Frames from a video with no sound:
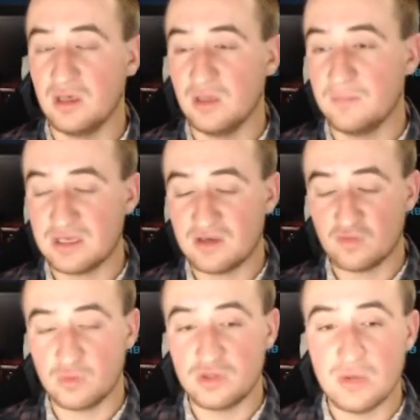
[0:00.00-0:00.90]
Because when
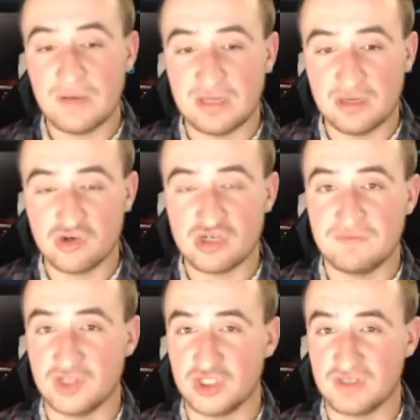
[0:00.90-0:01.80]
you have an energy
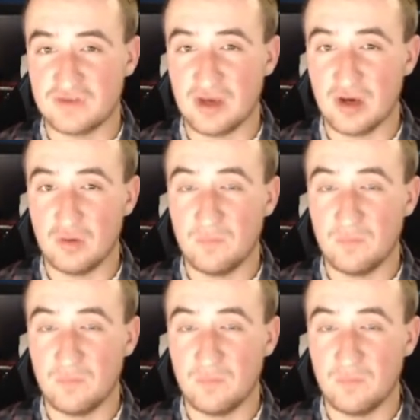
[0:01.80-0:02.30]
efficiency home,